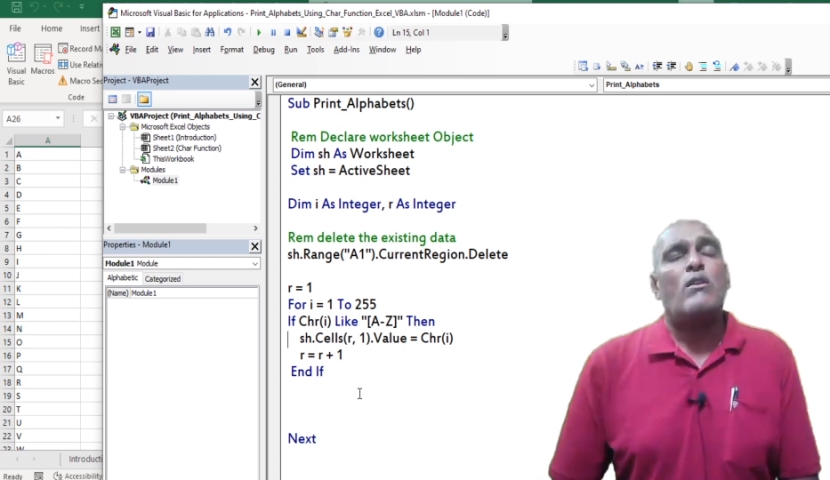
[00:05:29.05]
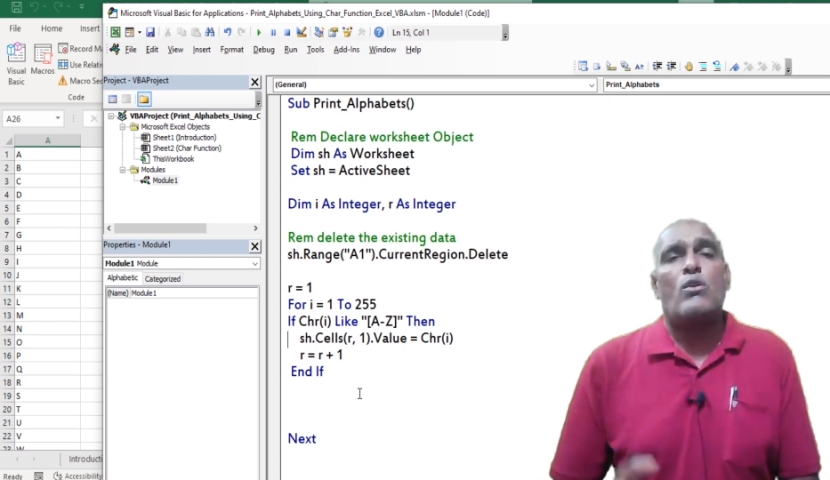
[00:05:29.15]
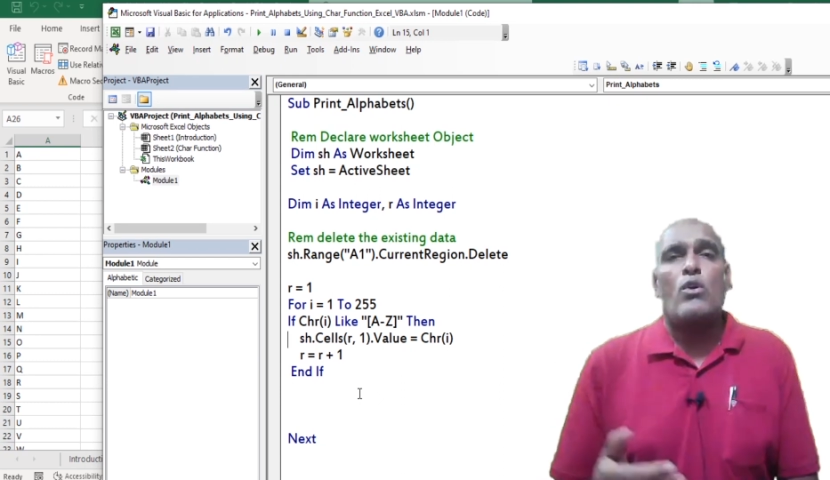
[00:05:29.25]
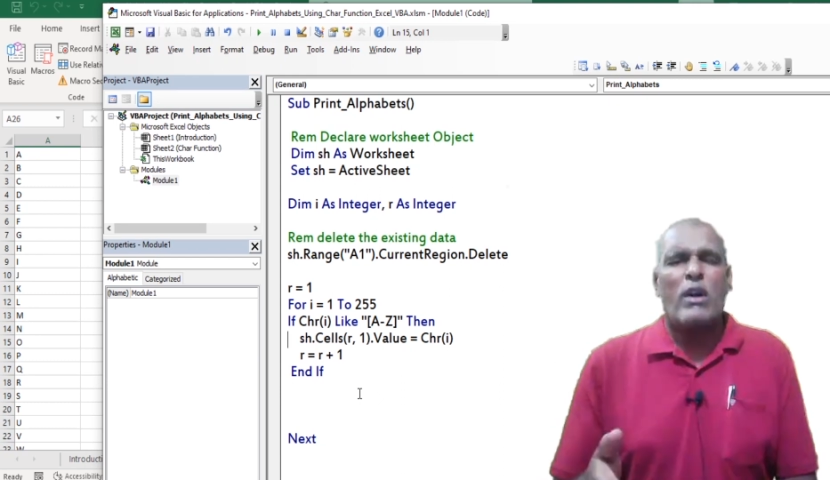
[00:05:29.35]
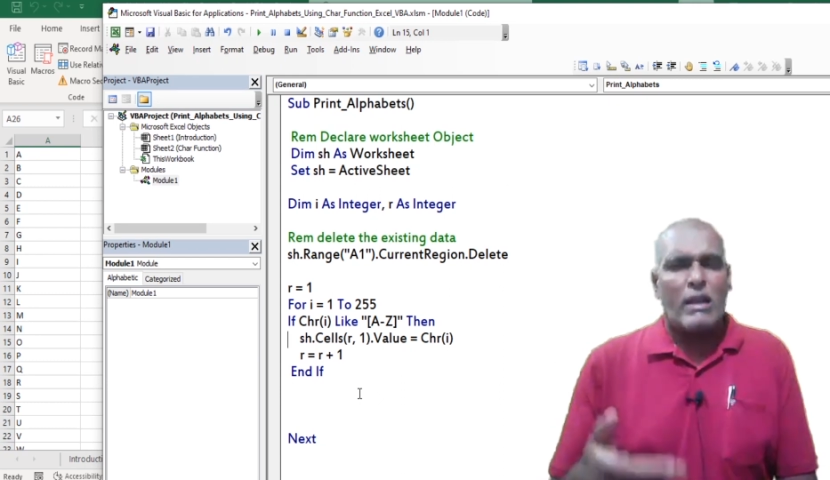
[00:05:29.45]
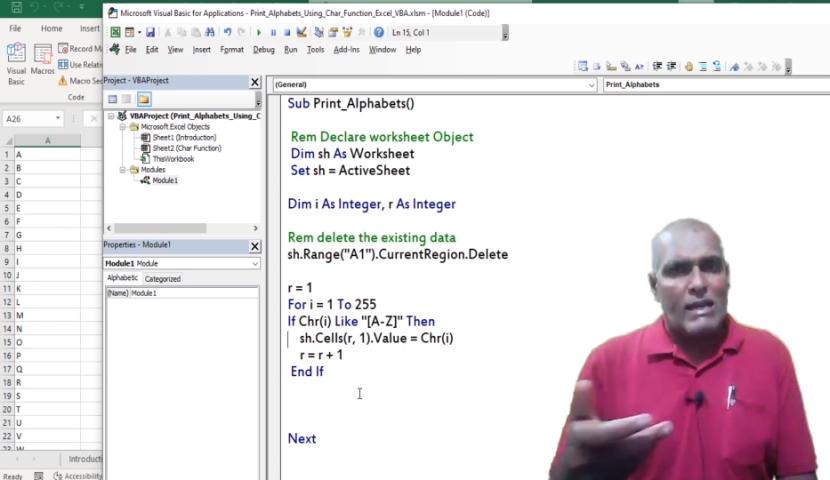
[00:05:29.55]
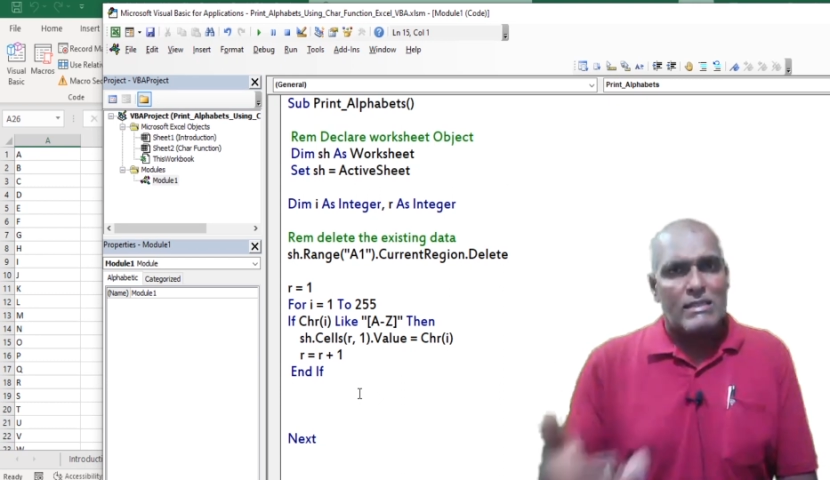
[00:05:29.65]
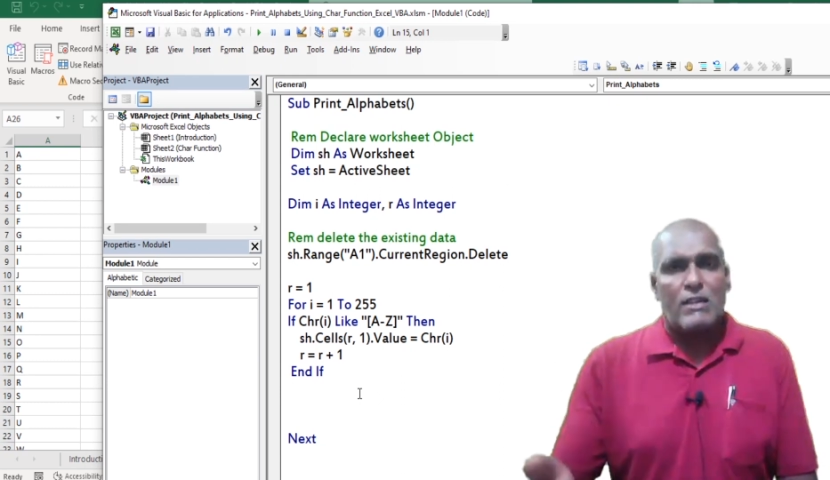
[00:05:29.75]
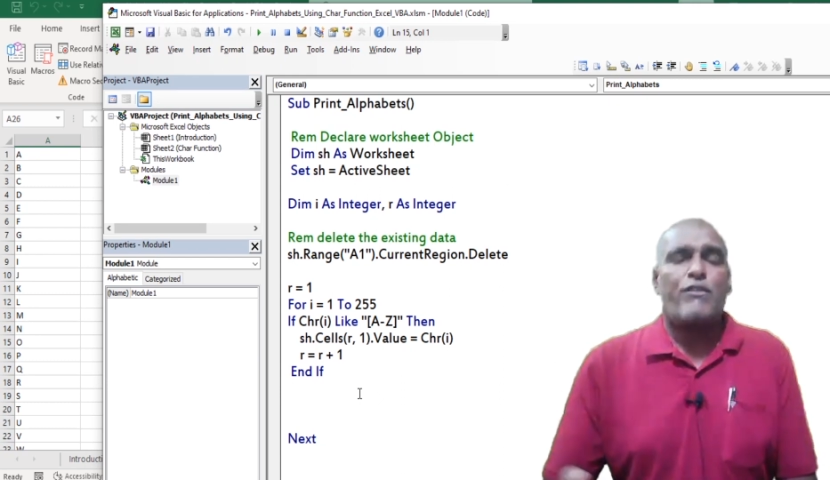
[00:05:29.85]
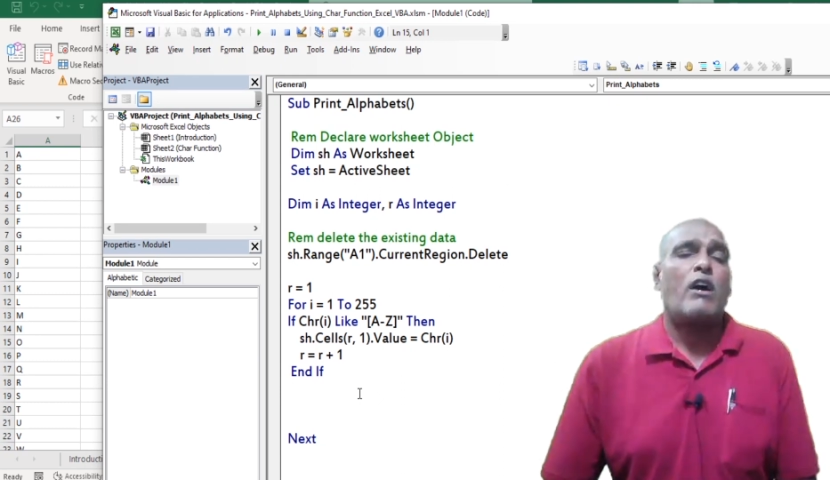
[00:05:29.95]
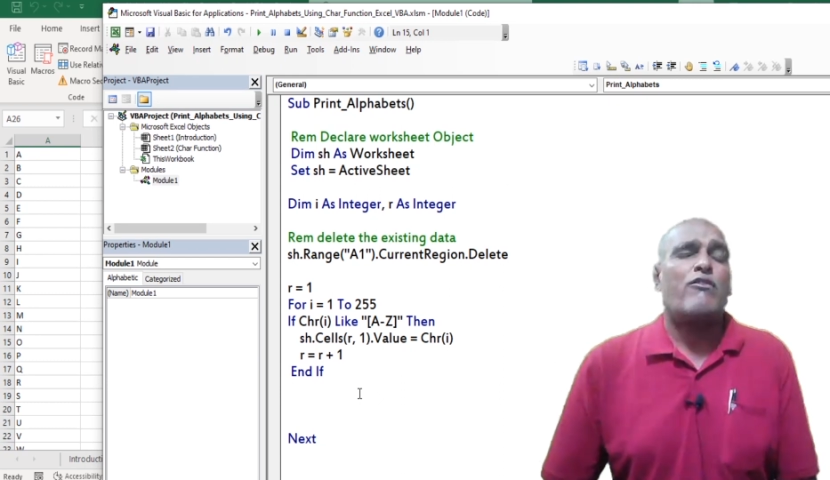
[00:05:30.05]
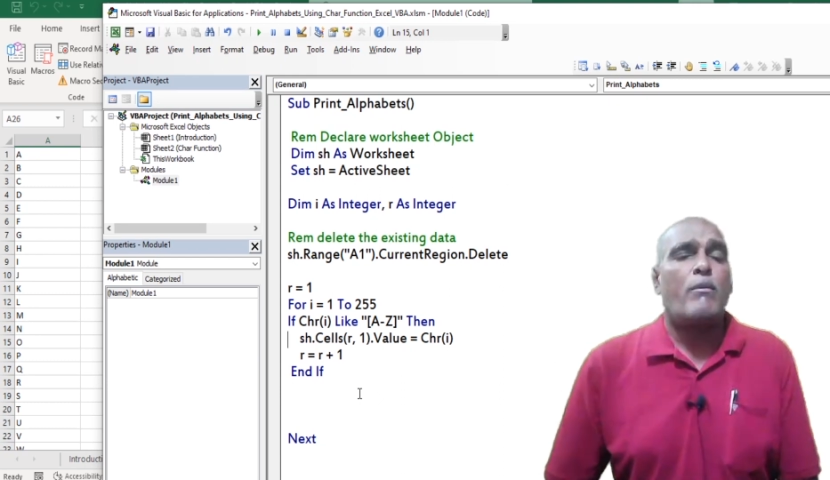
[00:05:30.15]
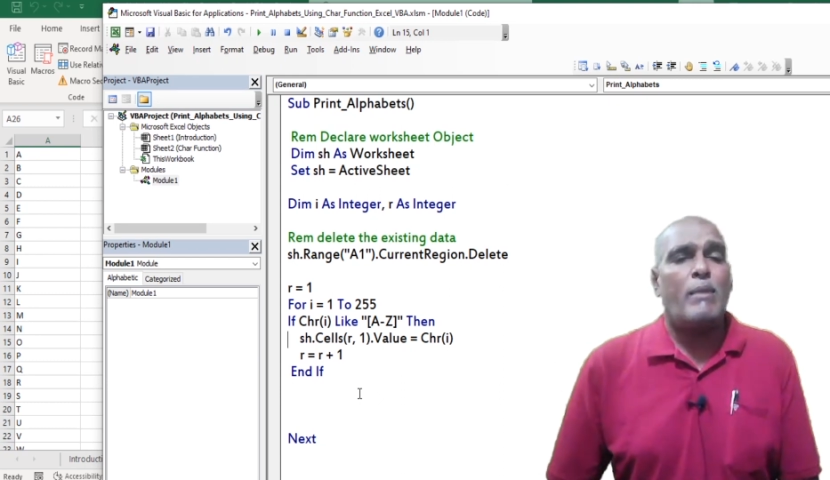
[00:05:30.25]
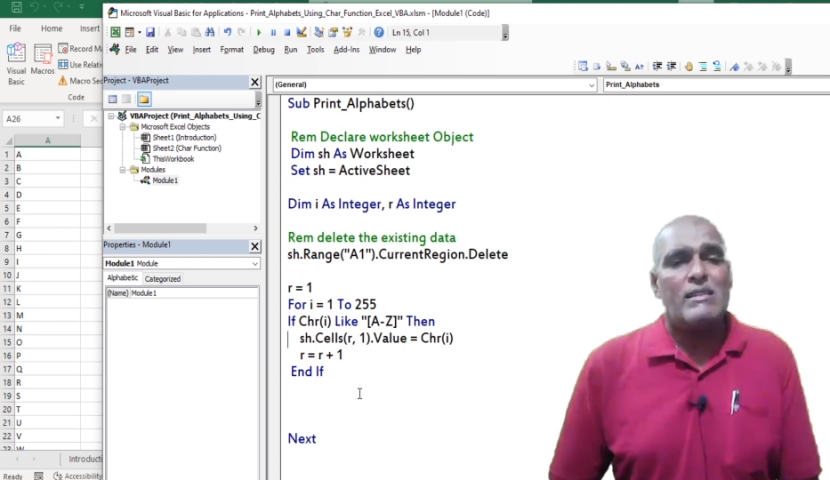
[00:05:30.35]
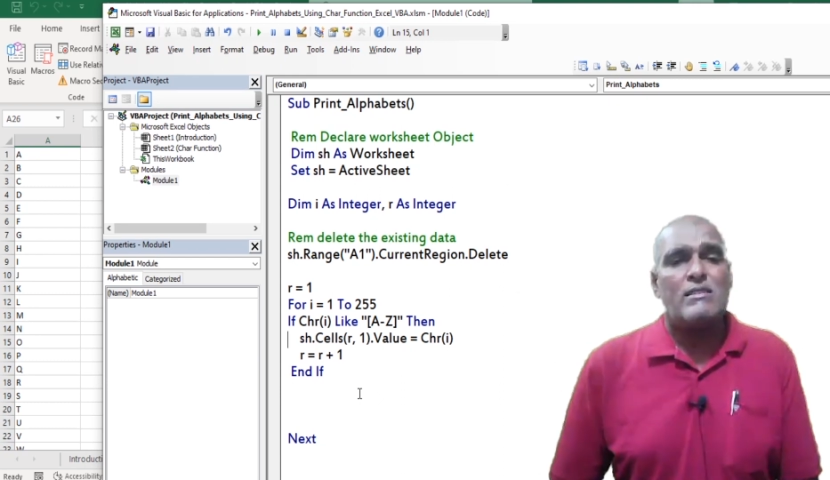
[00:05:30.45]
lowercase of
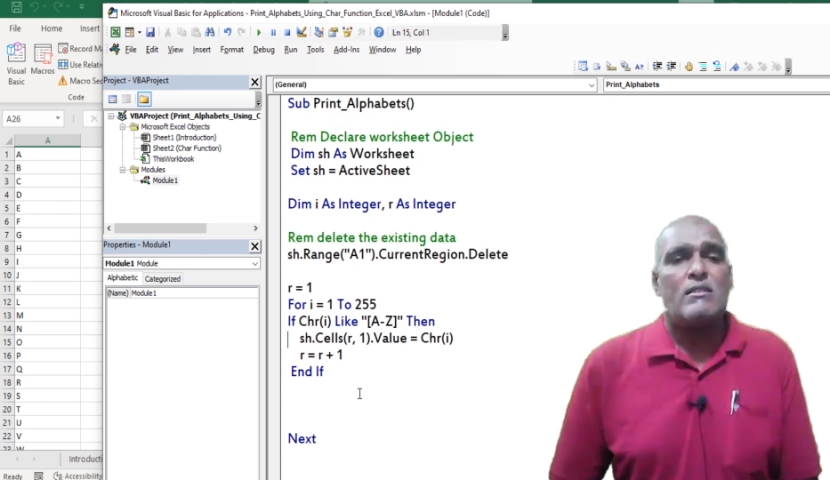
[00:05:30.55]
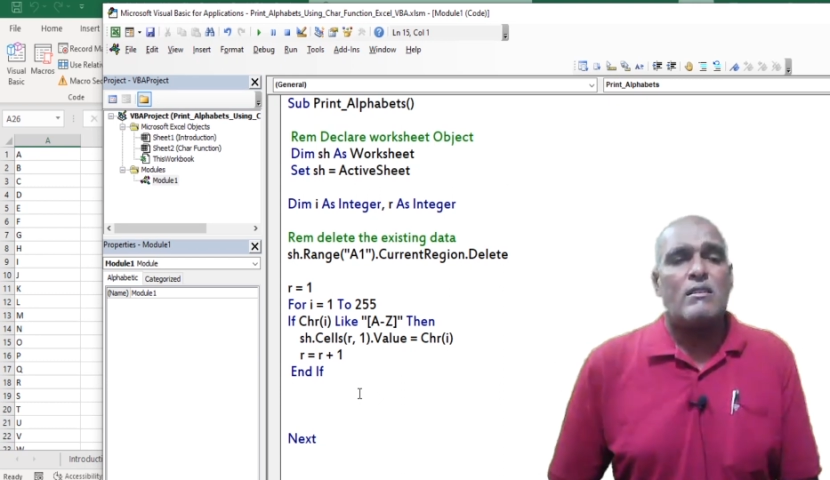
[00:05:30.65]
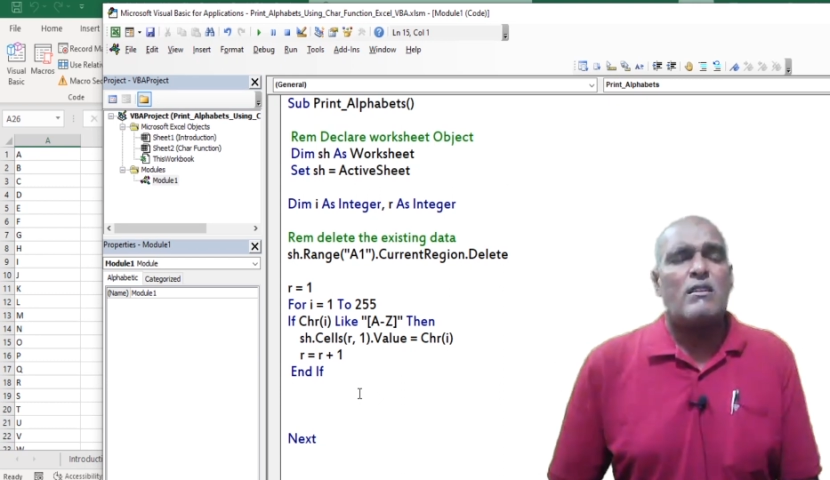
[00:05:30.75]
alphabets